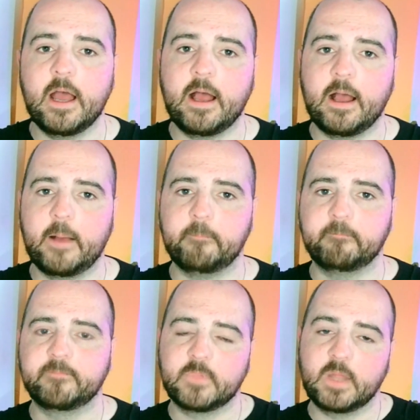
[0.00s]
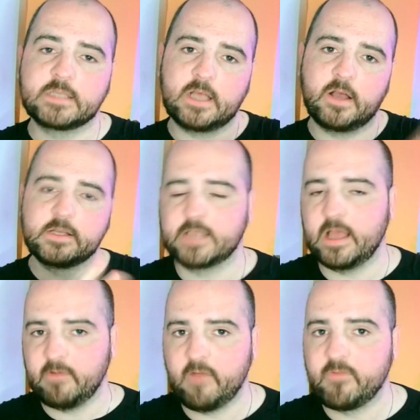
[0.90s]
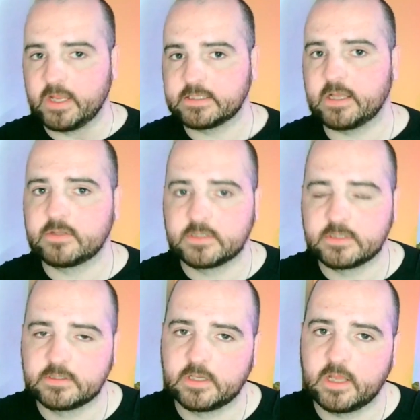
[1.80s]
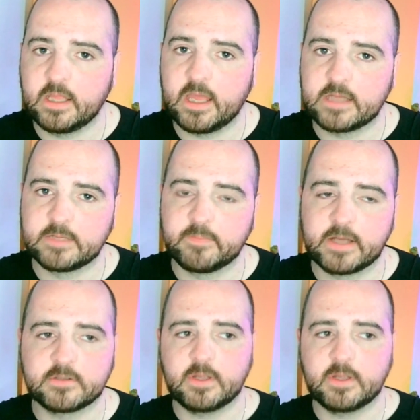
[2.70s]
as long as everything starts getting better.